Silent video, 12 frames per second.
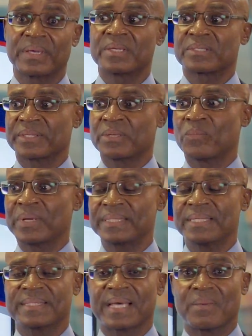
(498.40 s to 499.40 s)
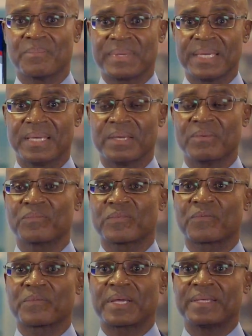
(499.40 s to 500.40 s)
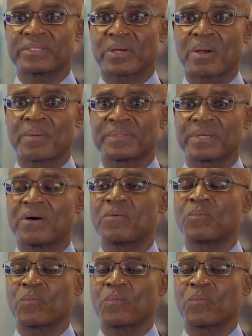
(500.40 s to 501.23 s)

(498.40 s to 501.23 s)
So then what does that mean in terms of